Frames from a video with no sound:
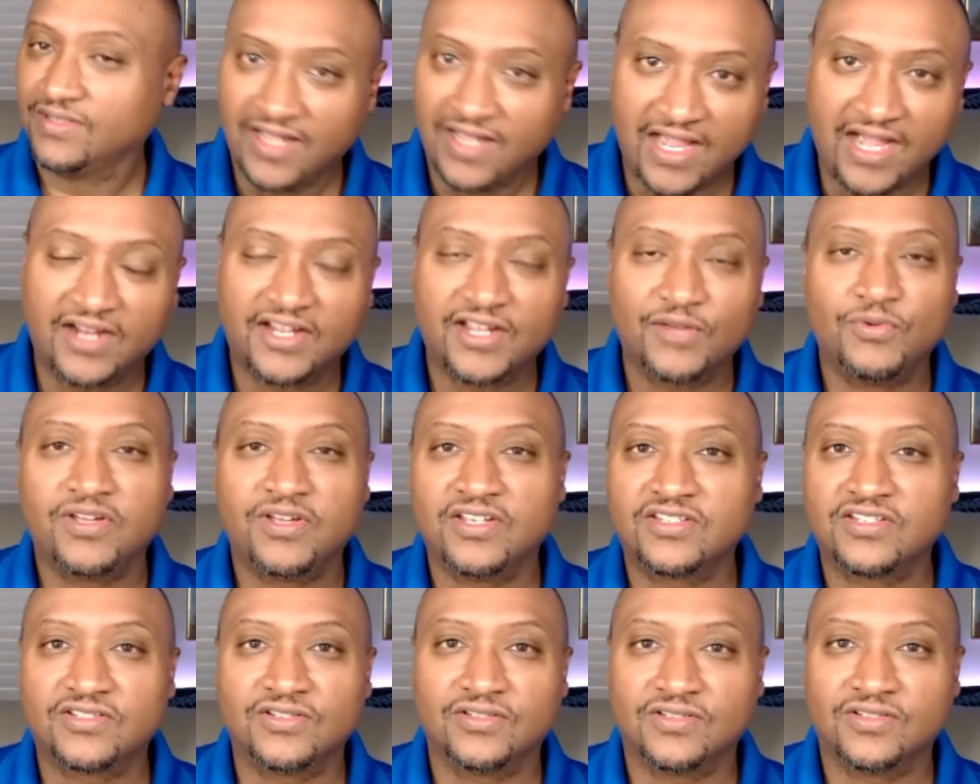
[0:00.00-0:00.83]
how can we
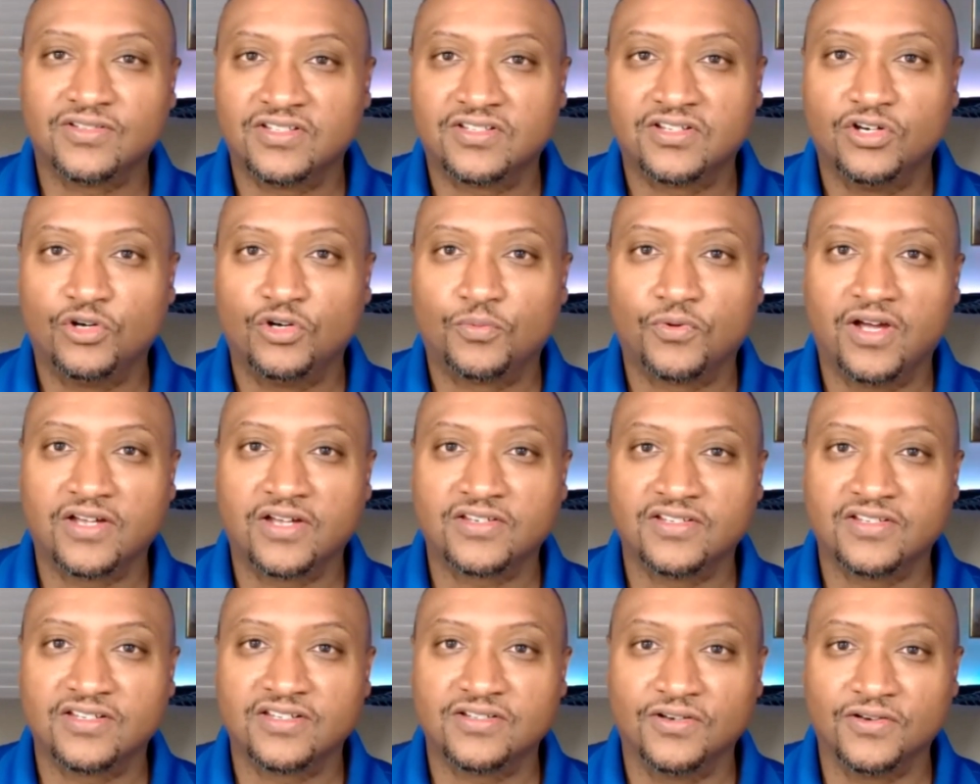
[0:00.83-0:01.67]
get this whole
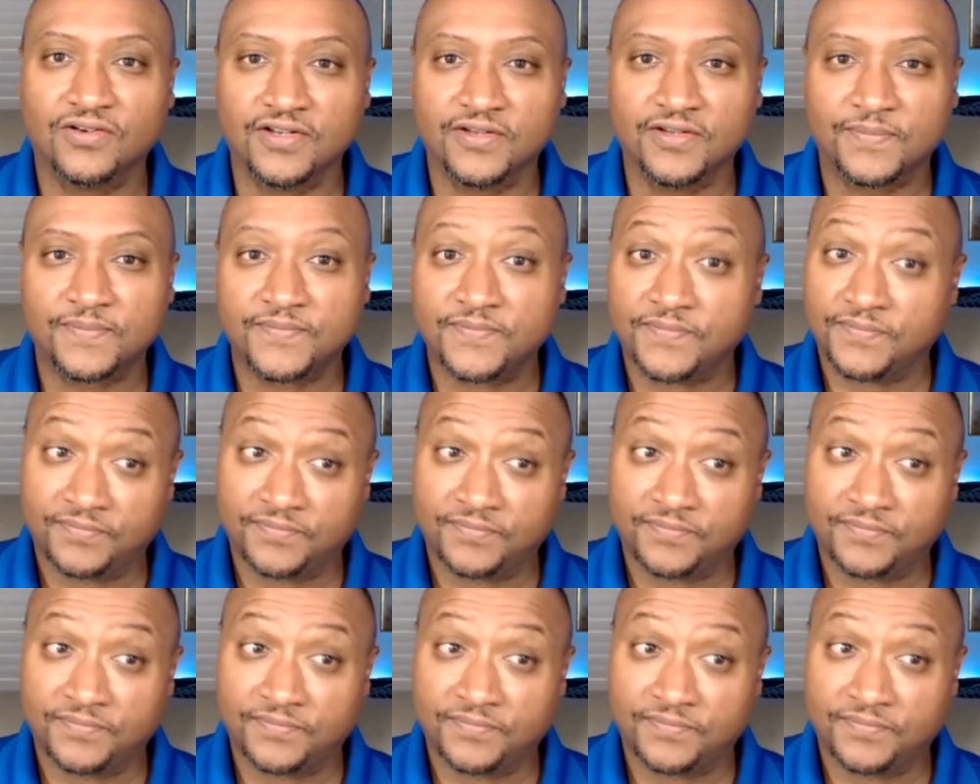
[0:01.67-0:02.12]
process started?